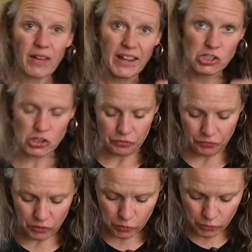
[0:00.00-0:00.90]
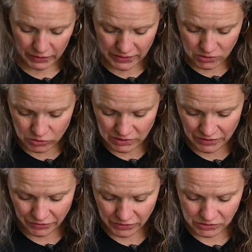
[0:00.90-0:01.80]
and just a few little
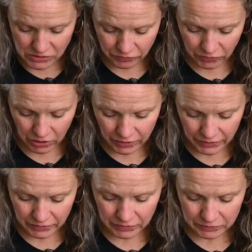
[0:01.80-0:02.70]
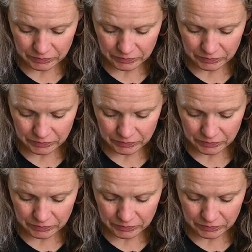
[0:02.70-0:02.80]
slithers of garlic